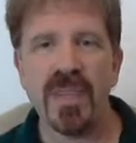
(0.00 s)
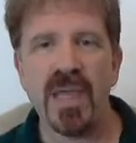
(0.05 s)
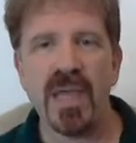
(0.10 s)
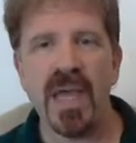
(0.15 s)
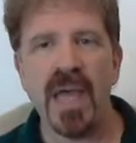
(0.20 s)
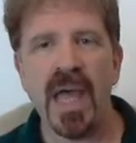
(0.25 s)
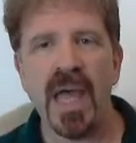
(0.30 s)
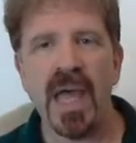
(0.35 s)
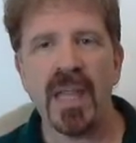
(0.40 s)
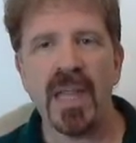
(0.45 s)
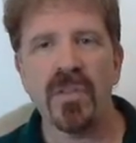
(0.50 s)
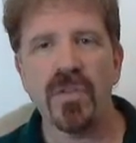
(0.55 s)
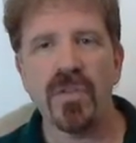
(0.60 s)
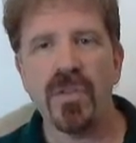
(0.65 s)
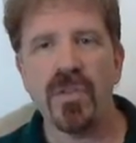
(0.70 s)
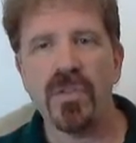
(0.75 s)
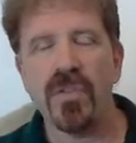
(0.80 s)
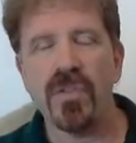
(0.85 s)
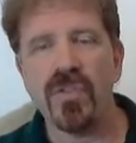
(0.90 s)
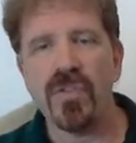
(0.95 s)
And
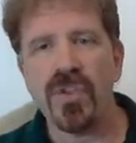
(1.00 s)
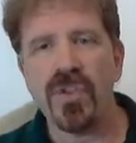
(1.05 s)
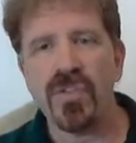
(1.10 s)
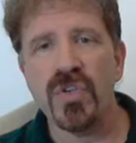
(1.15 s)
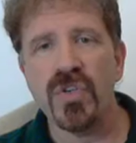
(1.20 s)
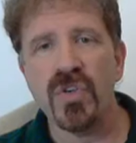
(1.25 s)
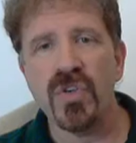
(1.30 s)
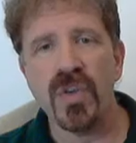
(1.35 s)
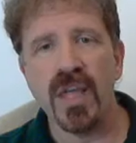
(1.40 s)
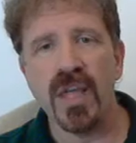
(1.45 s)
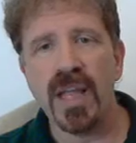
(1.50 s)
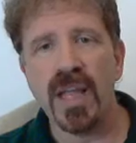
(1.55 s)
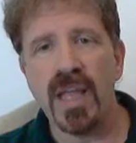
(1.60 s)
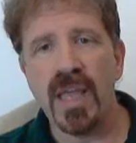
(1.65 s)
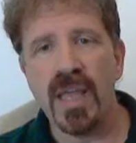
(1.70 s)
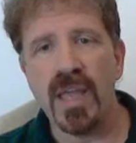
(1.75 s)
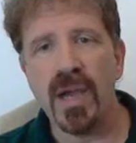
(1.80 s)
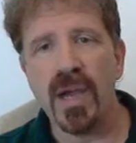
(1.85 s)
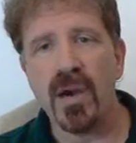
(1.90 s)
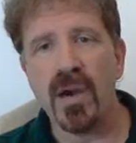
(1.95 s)
this unit
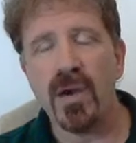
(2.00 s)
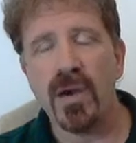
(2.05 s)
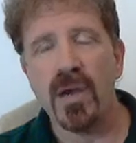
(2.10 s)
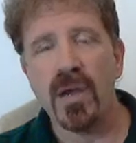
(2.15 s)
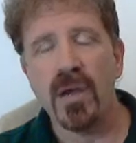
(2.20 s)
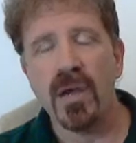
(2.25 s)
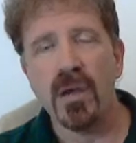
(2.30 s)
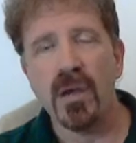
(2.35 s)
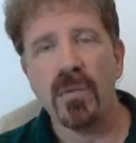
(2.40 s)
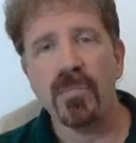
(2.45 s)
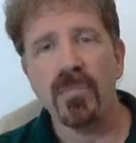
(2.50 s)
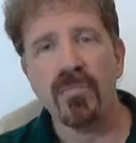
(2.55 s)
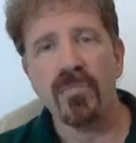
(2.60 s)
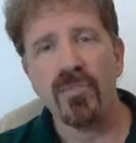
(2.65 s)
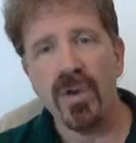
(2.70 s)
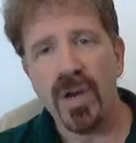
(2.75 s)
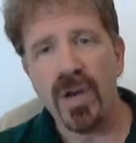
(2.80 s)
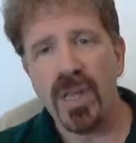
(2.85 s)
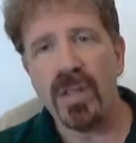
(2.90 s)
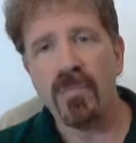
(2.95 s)
here
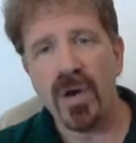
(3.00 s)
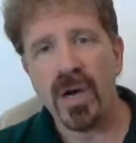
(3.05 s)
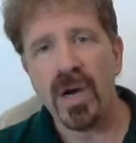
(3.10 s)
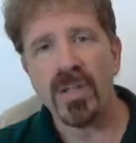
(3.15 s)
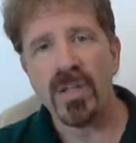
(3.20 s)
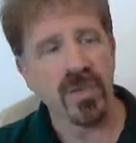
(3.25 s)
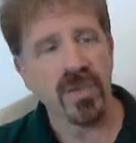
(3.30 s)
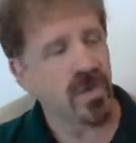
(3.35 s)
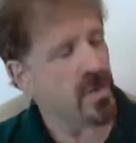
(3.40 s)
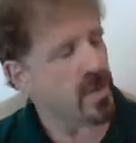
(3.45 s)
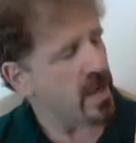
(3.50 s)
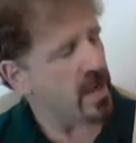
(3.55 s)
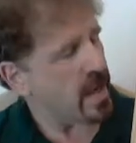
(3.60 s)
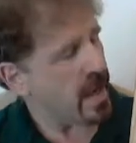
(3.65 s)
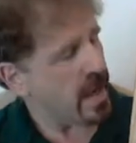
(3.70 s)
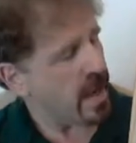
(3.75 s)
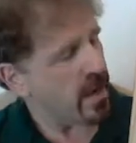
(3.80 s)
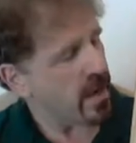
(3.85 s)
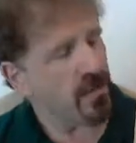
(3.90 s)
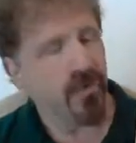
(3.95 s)
pretty much
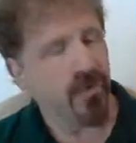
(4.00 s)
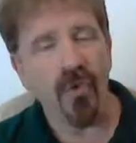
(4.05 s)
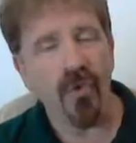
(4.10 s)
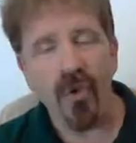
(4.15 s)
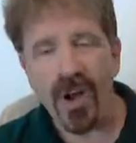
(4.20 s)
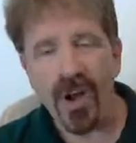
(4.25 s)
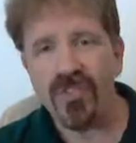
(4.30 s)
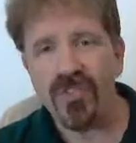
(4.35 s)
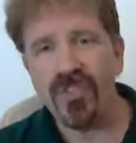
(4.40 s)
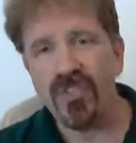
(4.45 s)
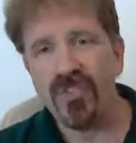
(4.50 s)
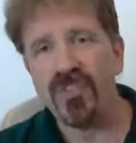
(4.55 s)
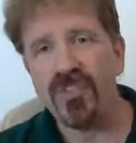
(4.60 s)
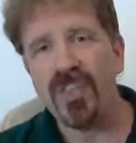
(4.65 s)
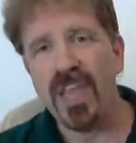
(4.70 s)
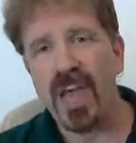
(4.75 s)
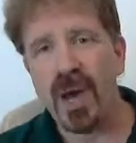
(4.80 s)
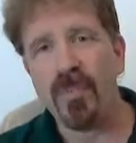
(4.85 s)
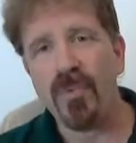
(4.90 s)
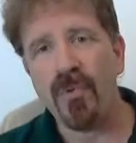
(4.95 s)
forces
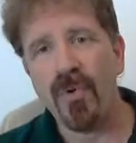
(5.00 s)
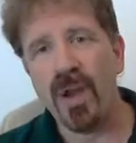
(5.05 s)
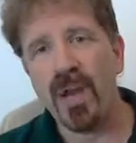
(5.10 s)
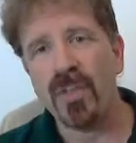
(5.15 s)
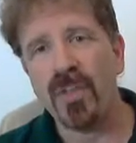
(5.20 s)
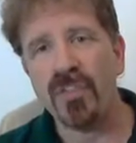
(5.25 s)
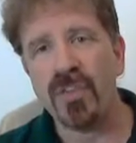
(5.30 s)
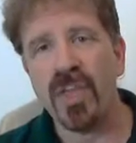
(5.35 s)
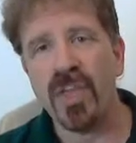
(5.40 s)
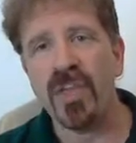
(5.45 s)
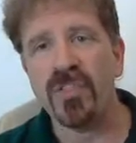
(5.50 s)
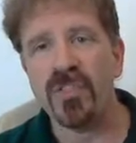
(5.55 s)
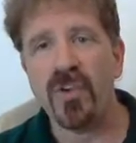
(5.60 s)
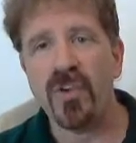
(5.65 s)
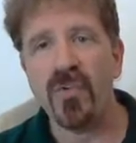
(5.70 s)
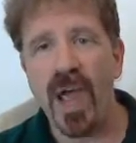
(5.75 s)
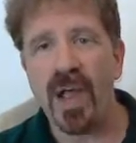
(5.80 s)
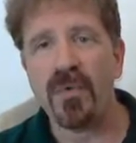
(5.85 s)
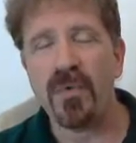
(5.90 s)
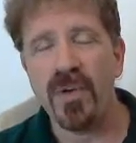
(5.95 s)
the operator to
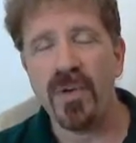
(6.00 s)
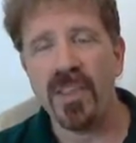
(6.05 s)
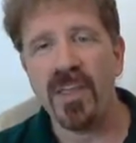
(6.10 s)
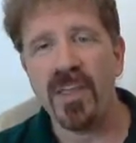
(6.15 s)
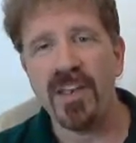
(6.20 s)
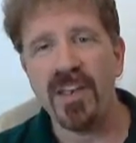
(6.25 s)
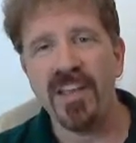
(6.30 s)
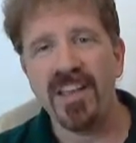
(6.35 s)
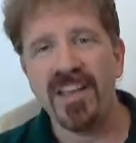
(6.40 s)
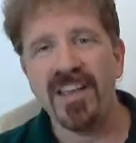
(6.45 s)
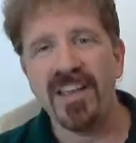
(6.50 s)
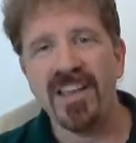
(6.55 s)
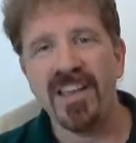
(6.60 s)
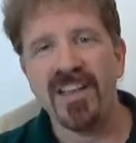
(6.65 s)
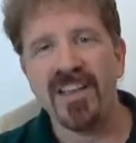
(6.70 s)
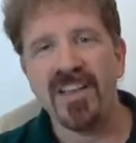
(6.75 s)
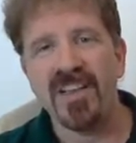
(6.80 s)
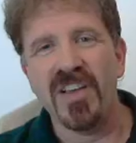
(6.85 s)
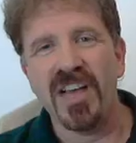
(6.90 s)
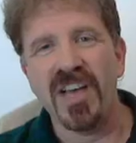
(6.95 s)
interact with it
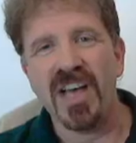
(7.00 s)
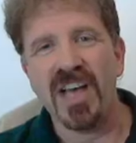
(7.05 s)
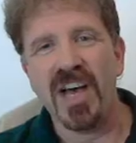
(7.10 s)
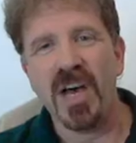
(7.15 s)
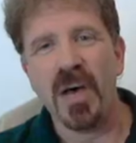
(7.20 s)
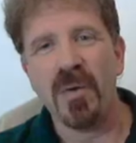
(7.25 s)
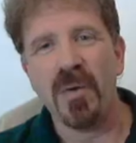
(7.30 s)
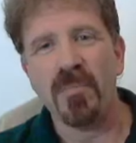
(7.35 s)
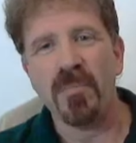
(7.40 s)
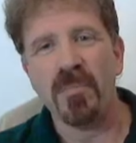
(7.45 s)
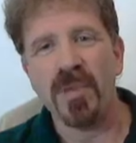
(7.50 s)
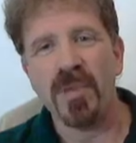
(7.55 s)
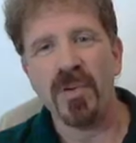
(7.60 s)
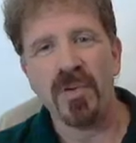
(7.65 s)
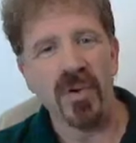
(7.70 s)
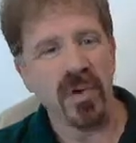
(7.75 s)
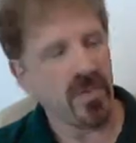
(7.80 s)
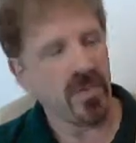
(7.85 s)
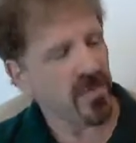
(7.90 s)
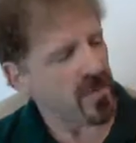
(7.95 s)

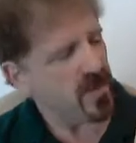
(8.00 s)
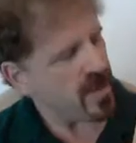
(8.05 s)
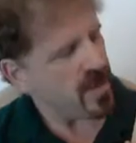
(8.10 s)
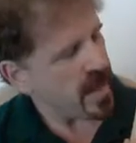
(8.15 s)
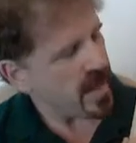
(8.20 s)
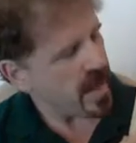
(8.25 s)
because,